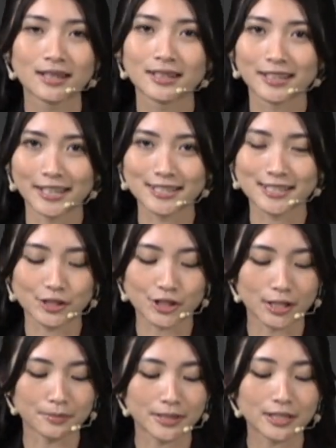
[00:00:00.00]
Ladies and
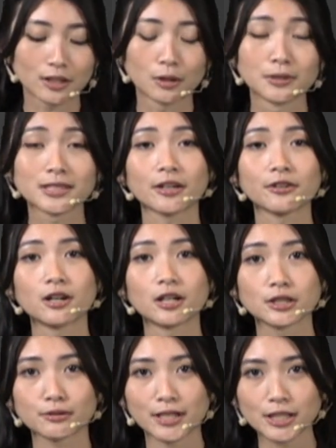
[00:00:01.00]
gentlemen, the Global Town Hall
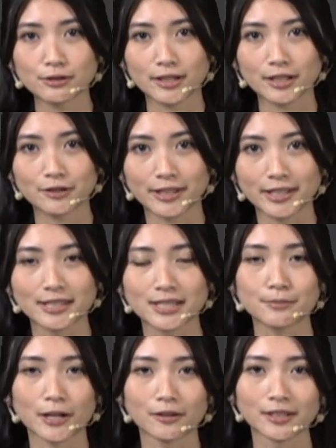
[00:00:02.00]
2023 is
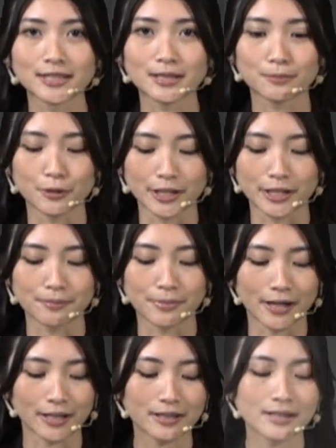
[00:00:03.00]
proudly supported
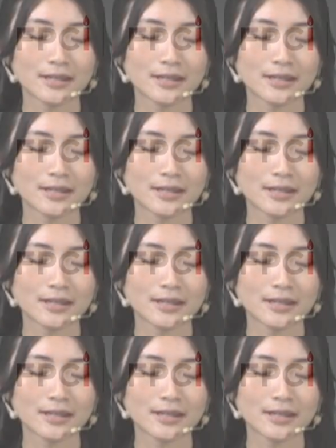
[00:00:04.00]
by